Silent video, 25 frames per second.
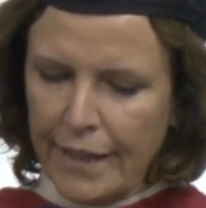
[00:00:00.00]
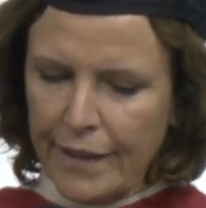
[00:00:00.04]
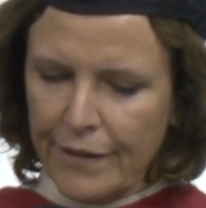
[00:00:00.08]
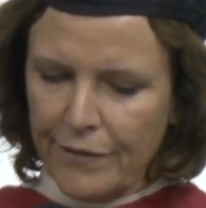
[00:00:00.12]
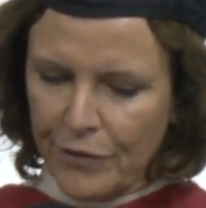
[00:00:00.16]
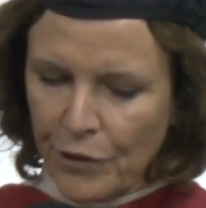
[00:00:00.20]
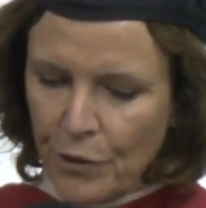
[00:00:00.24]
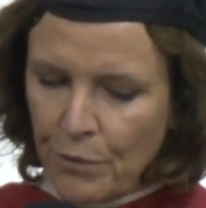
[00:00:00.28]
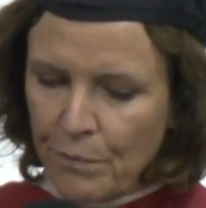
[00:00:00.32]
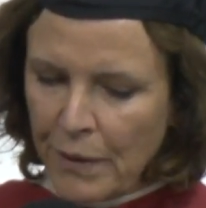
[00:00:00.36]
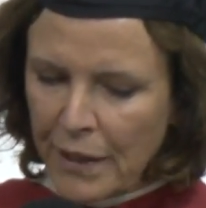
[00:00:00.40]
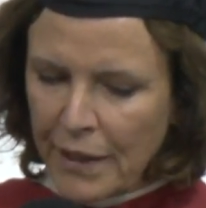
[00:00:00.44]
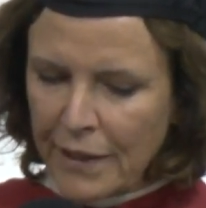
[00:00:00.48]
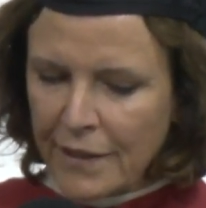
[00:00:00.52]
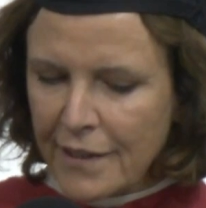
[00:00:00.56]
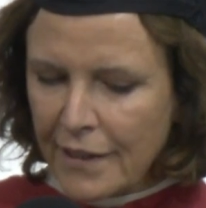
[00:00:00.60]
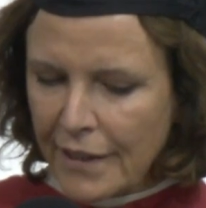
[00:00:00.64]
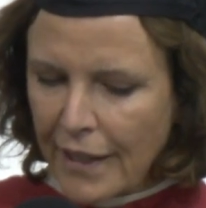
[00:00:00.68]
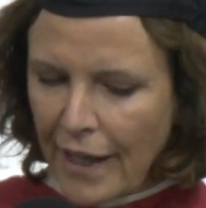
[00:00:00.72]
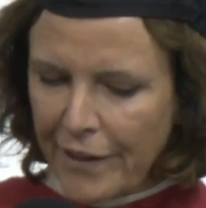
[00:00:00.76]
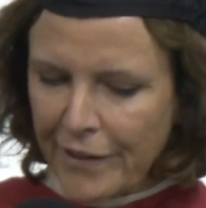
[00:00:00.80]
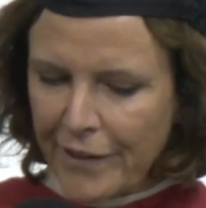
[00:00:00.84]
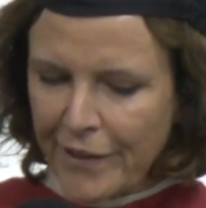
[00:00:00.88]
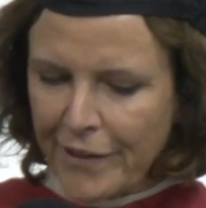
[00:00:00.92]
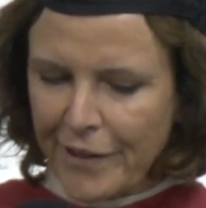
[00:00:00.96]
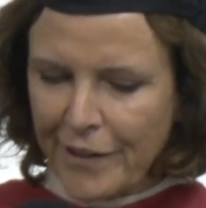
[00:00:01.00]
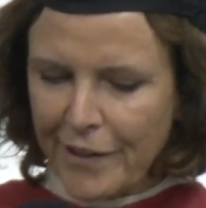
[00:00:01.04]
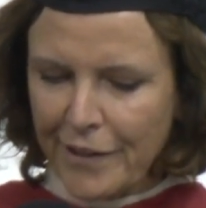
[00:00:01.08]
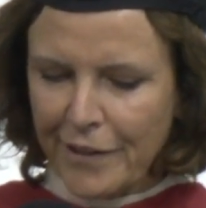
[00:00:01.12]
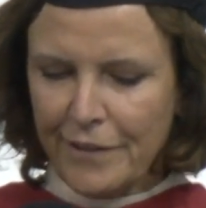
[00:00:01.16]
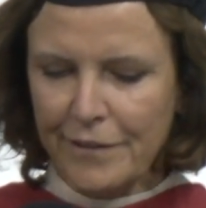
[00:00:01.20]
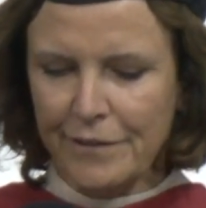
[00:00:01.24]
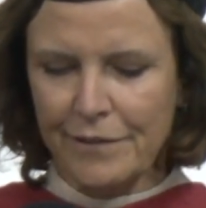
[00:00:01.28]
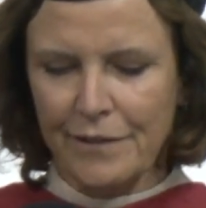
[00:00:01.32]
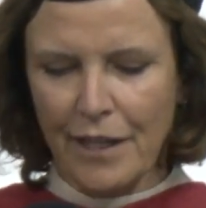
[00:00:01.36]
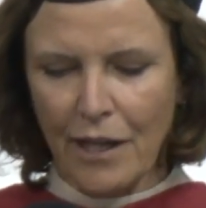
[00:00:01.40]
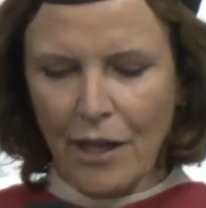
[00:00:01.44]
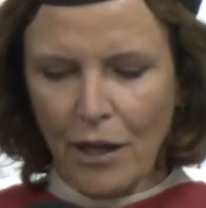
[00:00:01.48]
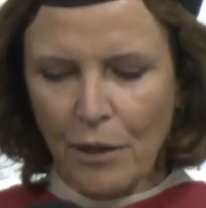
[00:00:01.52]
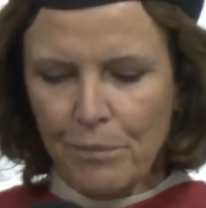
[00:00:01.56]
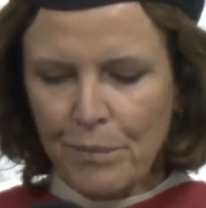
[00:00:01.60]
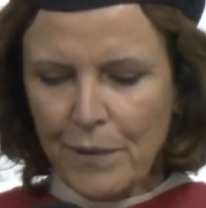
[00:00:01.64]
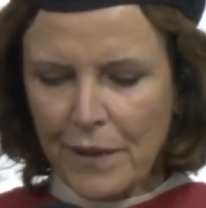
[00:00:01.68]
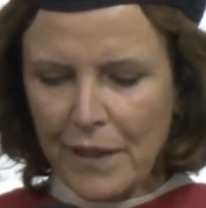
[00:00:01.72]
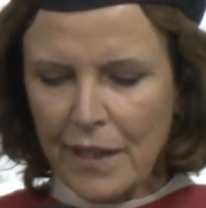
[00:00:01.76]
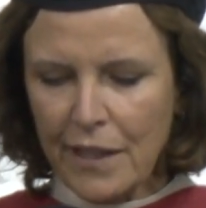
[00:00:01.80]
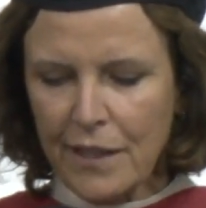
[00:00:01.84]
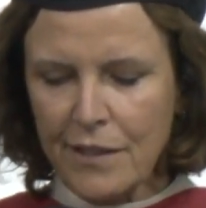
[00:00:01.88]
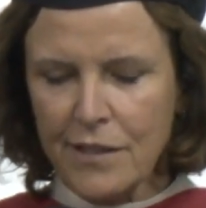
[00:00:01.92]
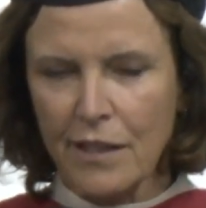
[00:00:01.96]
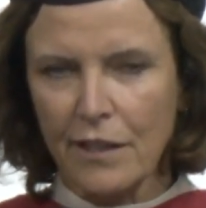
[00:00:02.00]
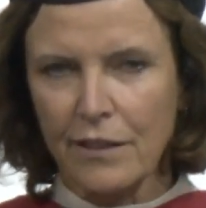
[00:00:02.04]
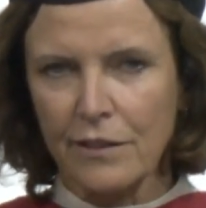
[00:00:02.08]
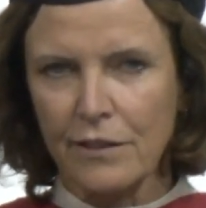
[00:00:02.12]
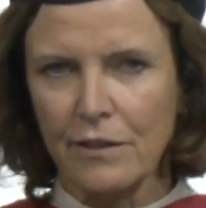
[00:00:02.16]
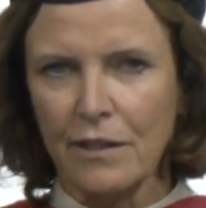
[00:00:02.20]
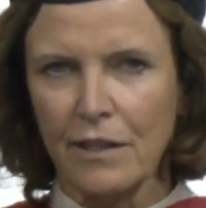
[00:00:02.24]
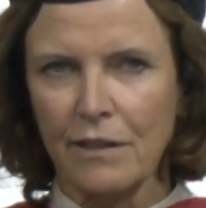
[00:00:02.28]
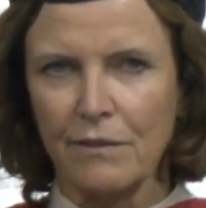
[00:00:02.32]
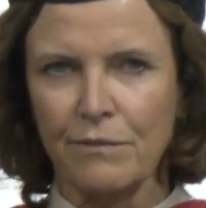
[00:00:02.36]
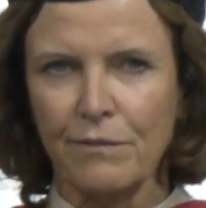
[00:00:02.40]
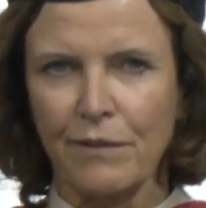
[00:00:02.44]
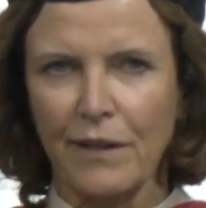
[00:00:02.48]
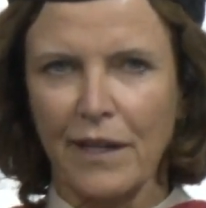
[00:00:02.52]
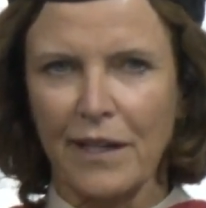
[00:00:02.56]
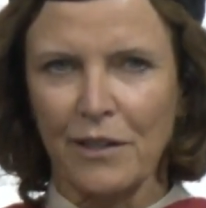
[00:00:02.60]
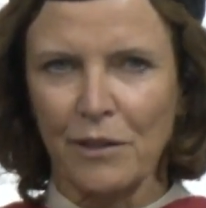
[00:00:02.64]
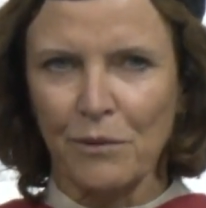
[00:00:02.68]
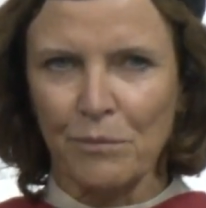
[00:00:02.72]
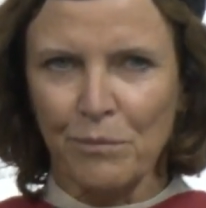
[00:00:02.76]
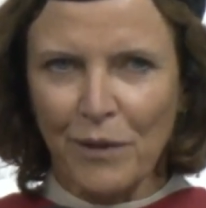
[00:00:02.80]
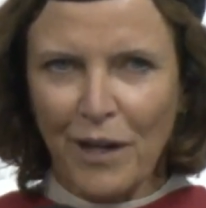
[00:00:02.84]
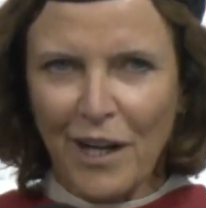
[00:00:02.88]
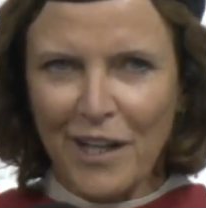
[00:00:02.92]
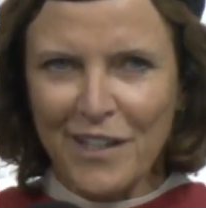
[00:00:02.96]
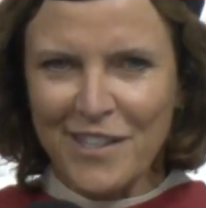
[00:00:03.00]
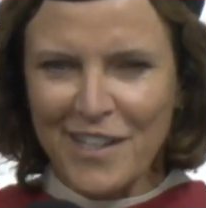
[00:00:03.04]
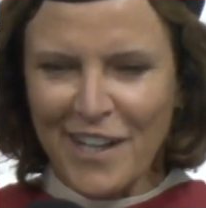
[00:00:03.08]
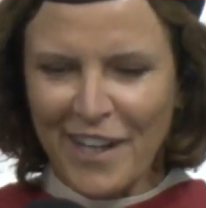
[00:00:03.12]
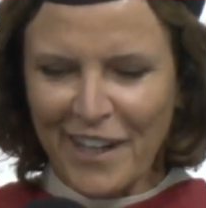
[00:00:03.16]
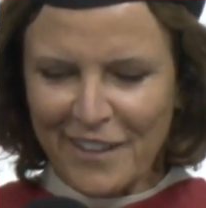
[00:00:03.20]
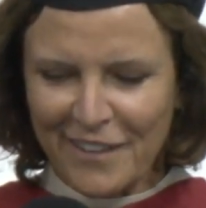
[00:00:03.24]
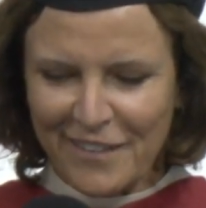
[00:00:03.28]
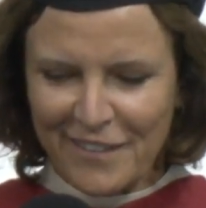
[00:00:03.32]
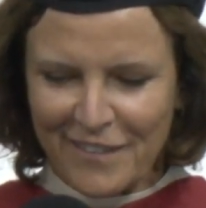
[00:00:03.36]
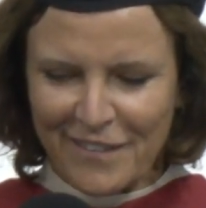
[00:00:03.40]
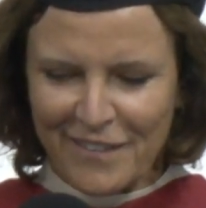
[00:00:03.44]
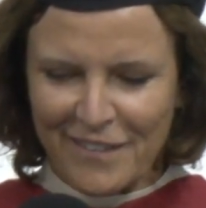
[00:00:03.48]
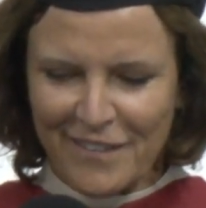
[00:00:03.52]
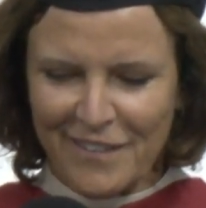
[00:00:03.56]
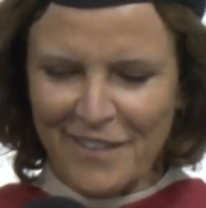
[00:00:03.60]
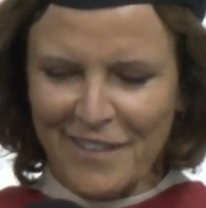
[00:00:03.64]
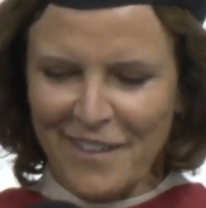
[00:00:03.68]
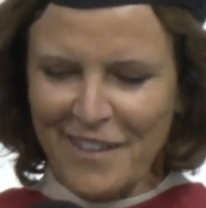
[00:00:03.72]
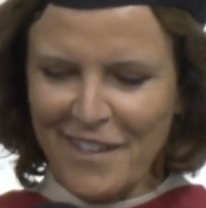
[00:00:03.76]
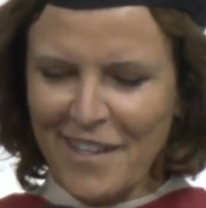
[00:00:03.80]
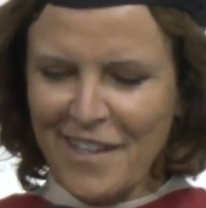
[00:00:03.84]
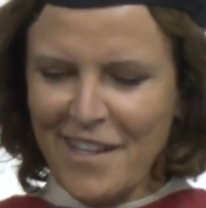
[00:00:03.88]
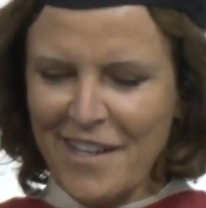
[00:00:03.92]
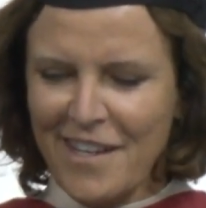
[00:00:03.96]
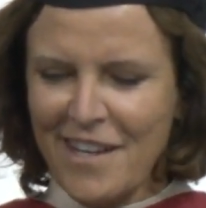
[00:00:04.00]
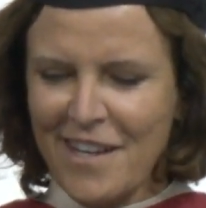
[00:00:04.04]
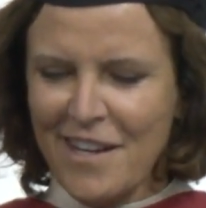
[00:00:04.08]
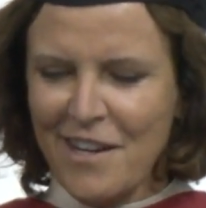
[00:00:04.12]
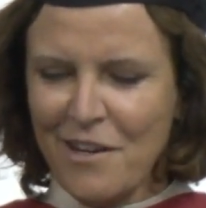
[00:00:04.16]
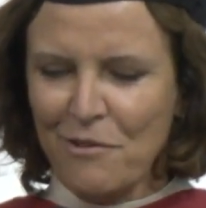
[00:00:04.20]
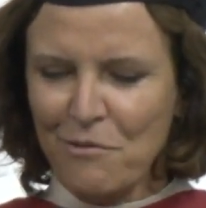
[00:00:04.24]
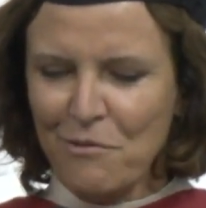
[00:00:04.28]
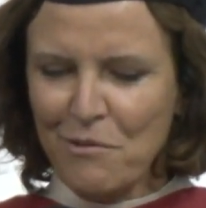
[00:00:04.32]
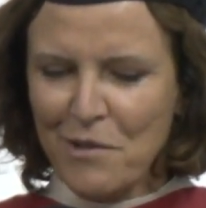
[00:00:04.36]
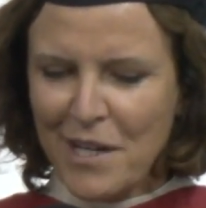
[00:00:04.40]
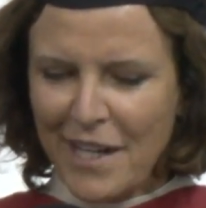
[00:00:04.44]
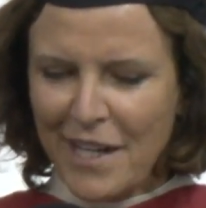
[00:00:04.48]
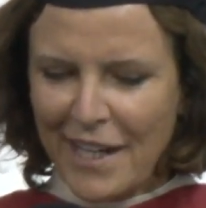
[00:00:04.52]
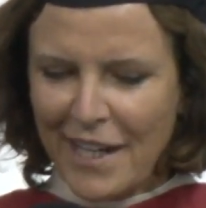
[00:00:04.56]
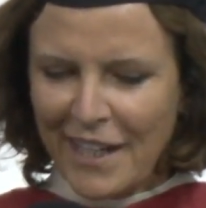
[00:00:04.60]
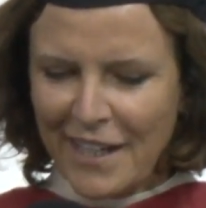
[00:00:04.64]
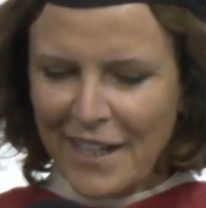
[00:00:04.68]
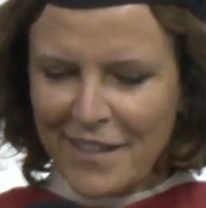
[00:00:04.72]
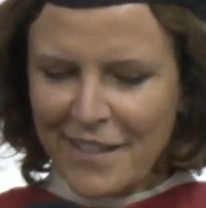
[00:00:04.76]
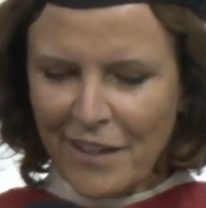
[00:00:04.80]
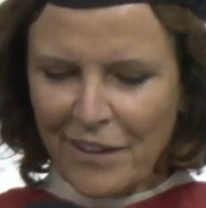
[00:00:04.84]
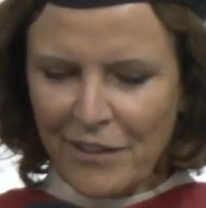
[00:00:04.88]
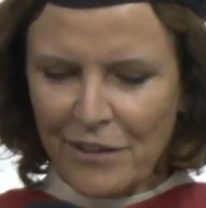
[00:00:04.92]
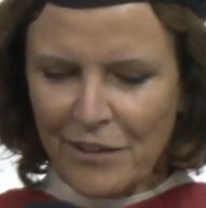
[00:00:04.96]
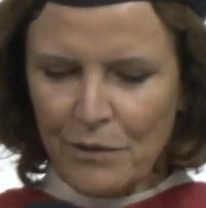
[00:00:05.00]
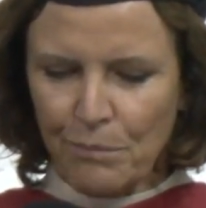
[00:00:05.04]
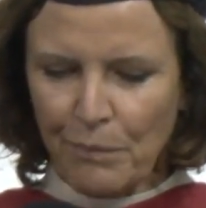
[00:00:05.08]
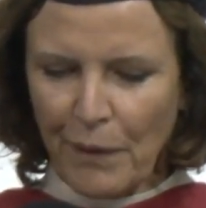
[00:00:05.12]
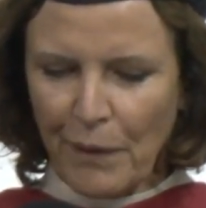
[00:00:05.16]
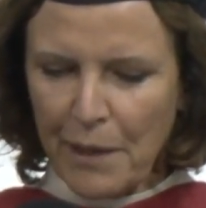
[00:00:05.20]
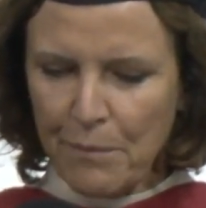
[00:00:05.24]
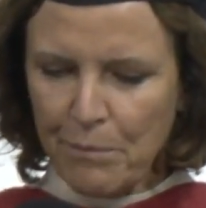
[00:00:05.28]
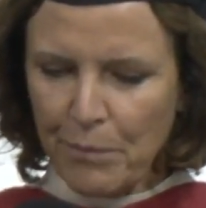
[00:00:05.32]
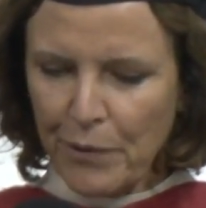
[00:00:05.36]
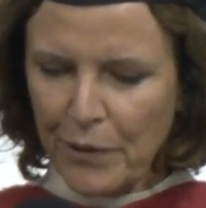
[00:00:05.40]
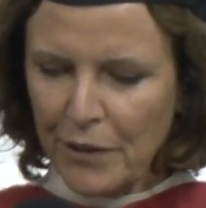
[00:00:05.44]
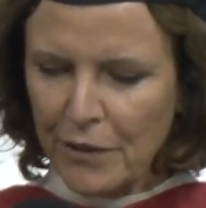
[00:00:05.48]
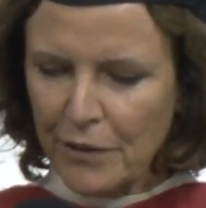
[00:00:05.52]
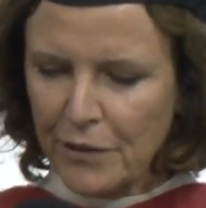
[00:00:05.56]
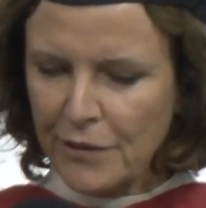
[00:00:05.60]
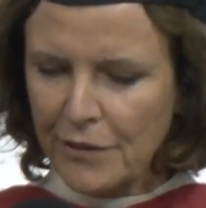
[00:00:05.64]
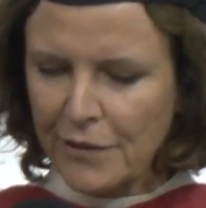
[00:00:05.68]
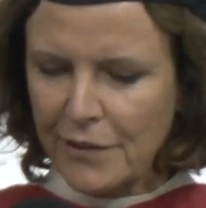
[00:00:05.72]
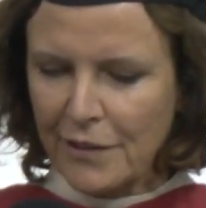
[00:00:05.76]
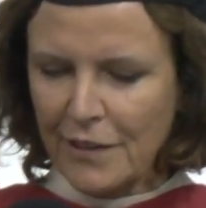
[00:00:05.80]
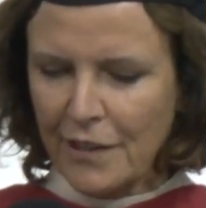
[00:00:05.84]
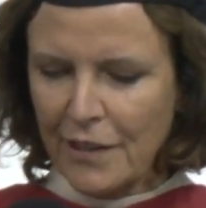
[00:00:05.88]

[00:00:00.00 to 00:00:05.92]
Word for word: Zooming together, helping each other on final projects, reading each other's papers,